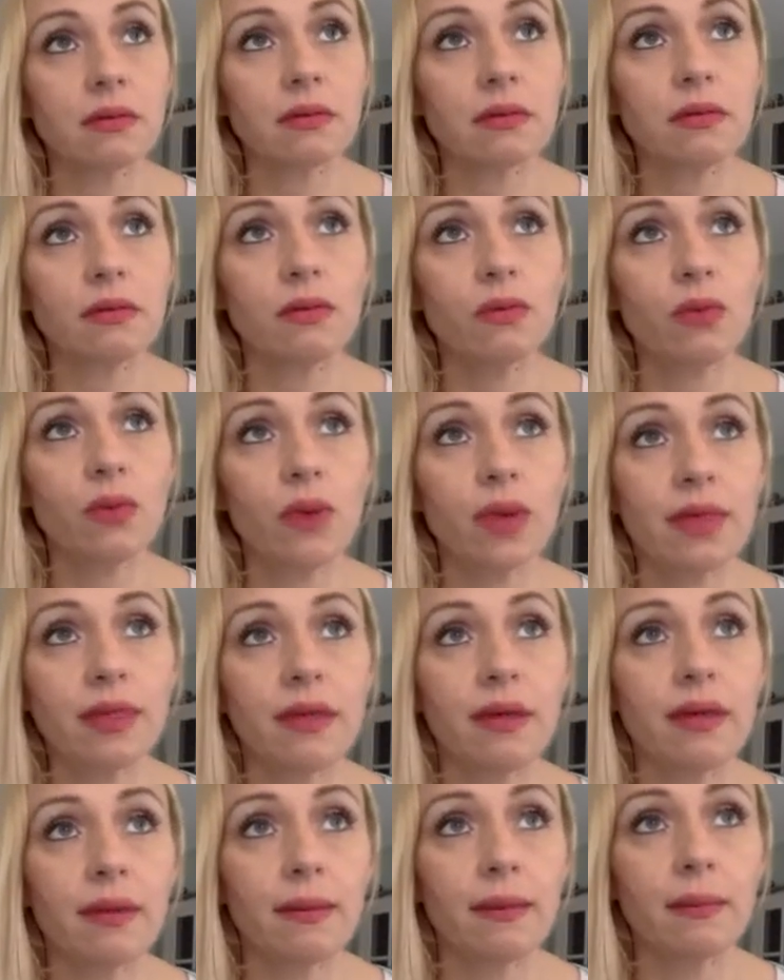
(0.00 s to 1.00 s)
with
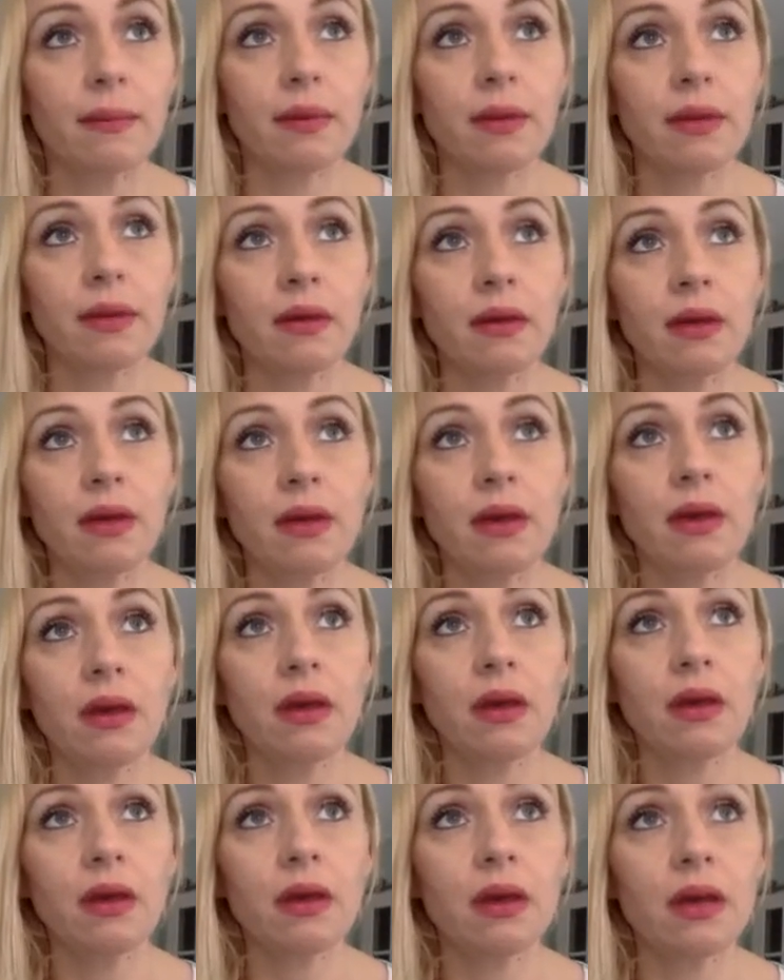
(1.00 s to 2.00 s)
him,
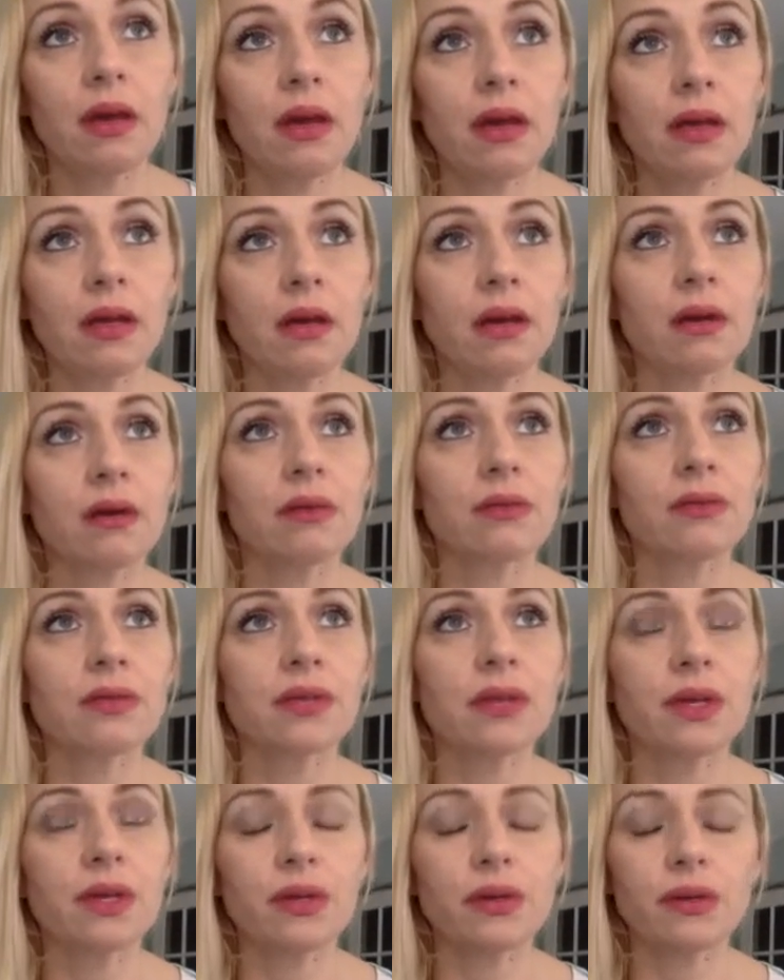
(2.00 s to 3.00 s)
and
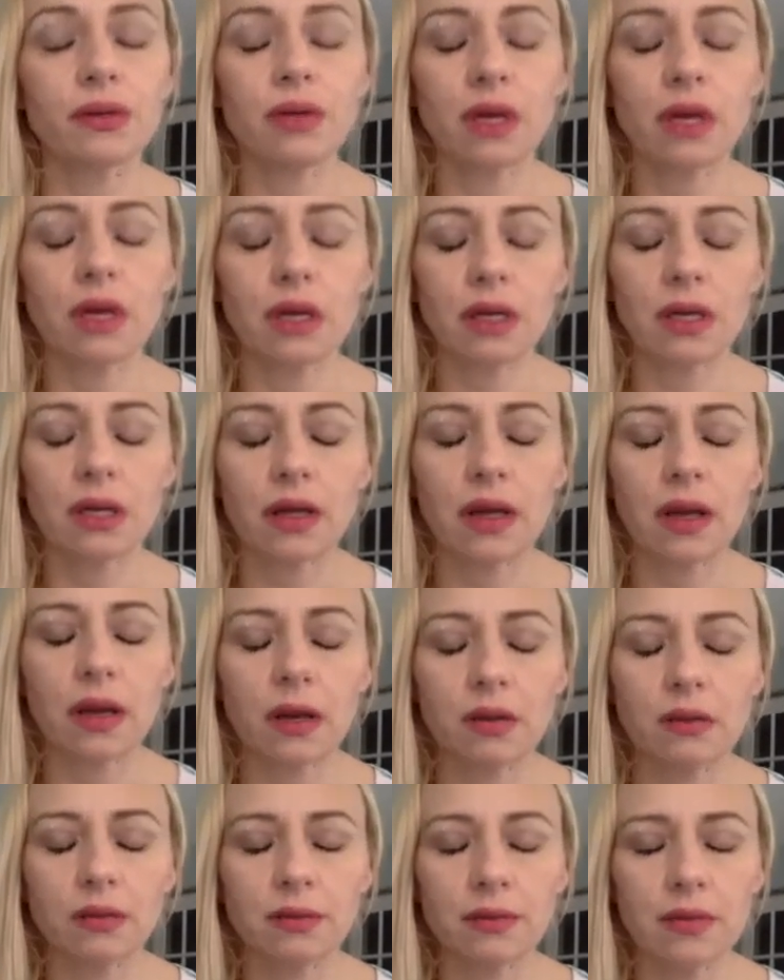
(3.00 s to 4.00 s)
also
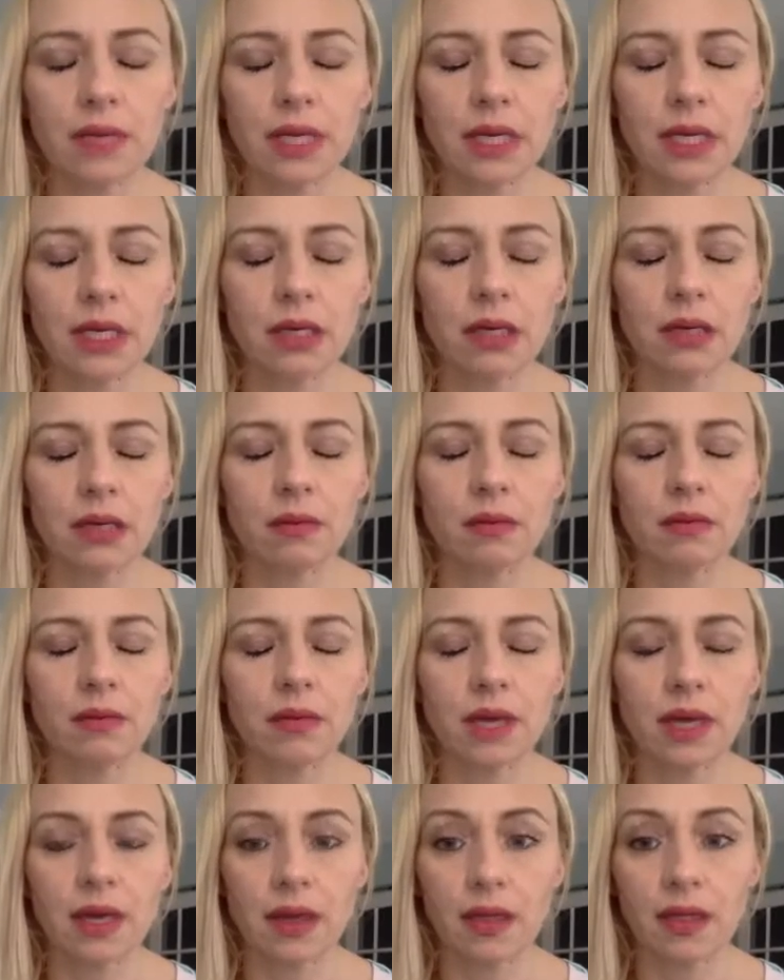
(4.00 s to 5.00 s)
helped me
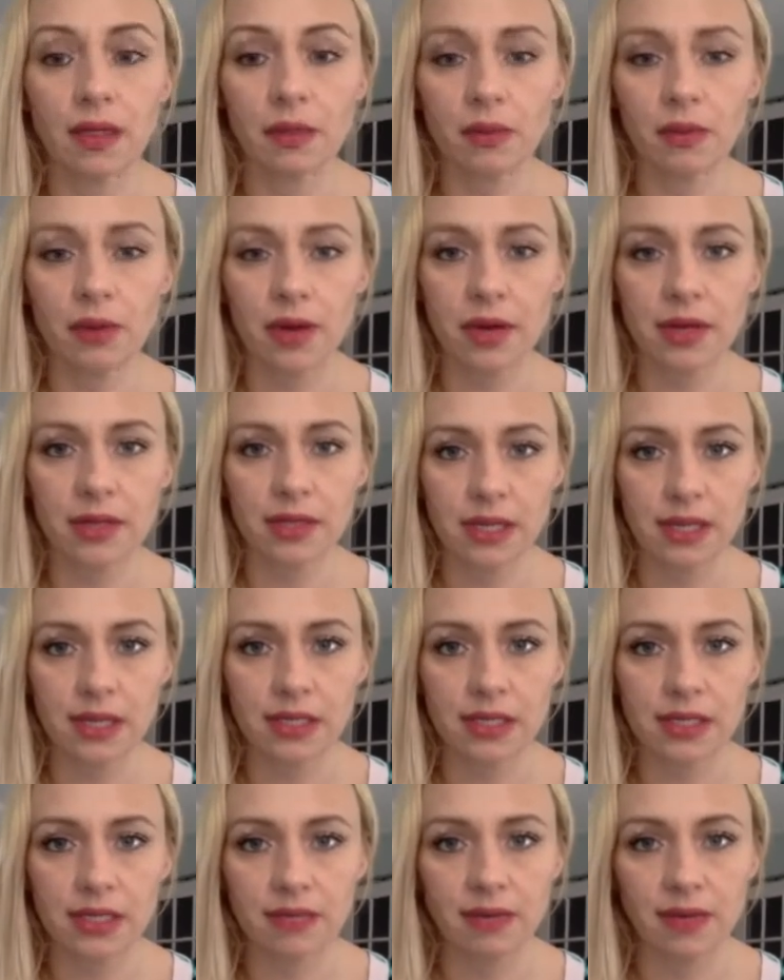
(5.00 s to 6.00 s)
begin the
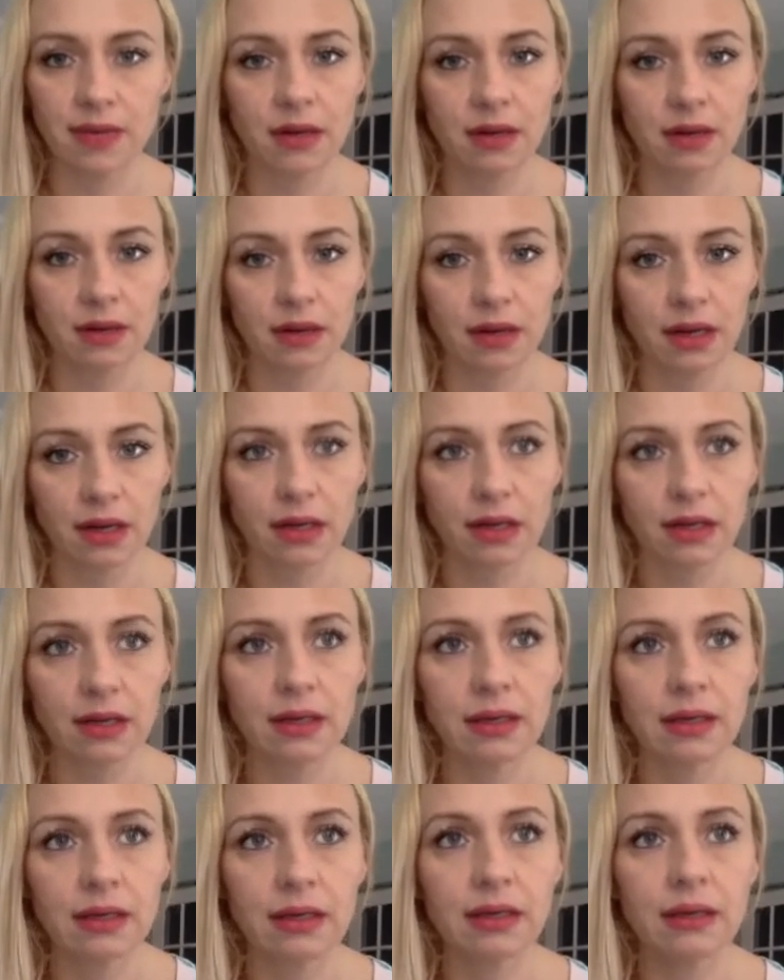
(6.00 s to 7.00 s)
process of healing.
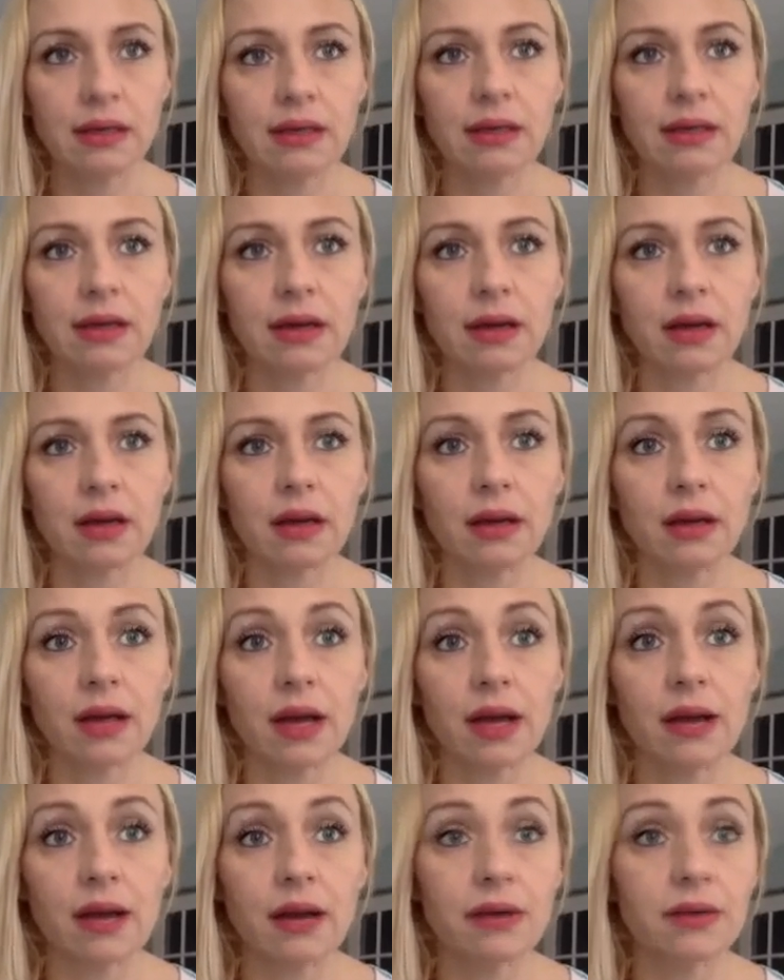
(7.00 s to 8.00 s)

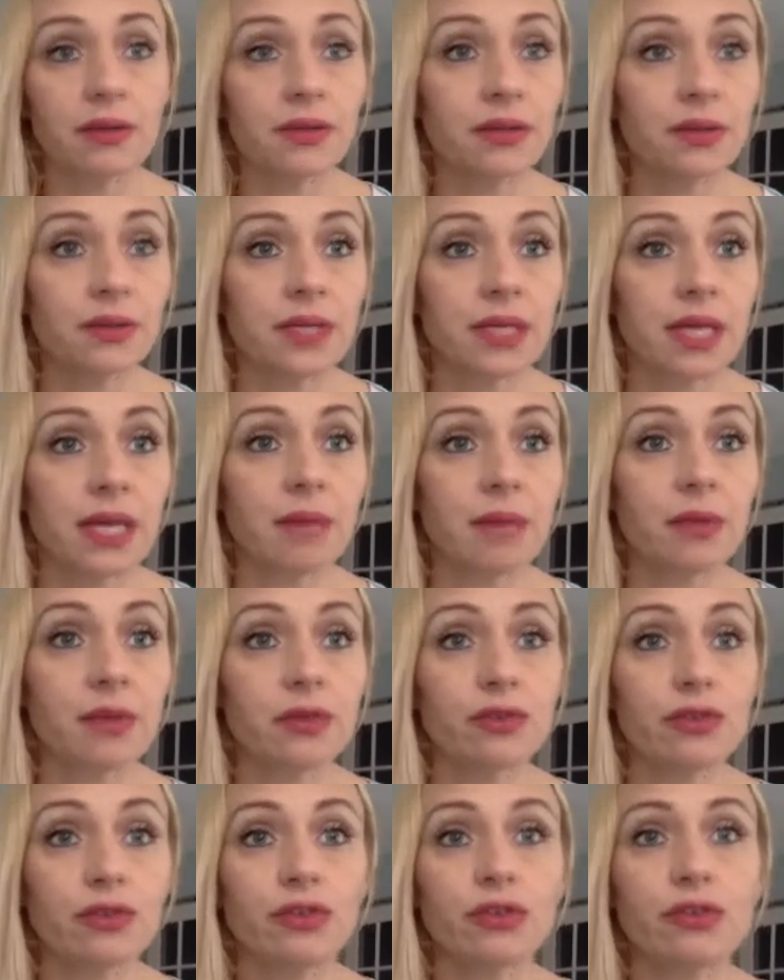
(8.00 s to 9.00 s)
I also was able
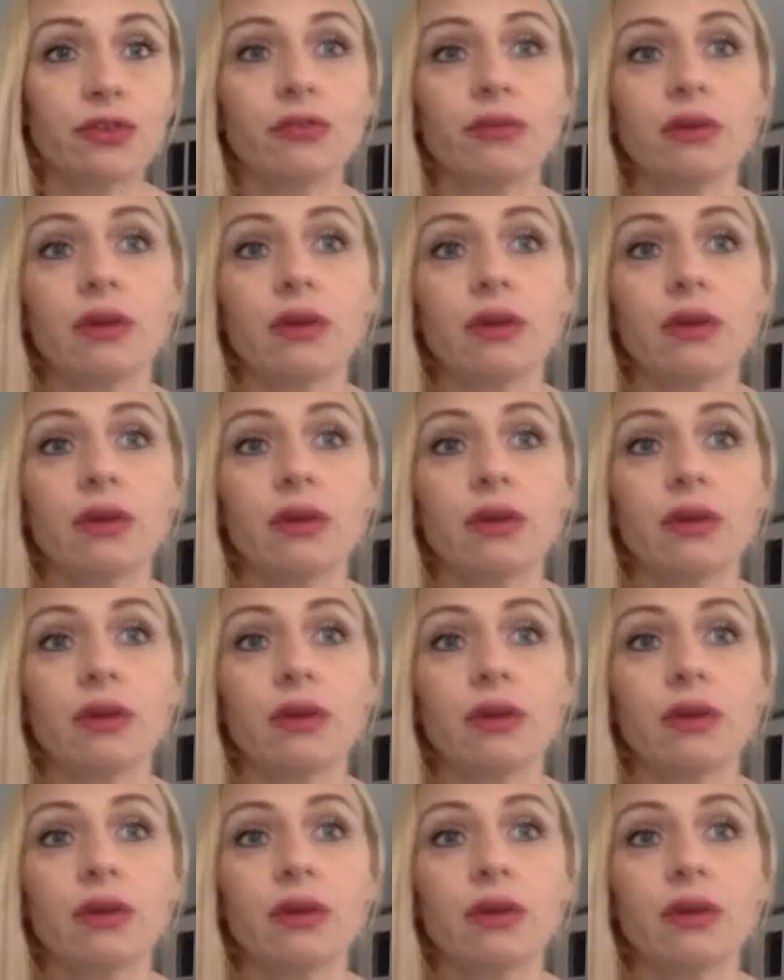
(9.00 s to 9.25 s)
to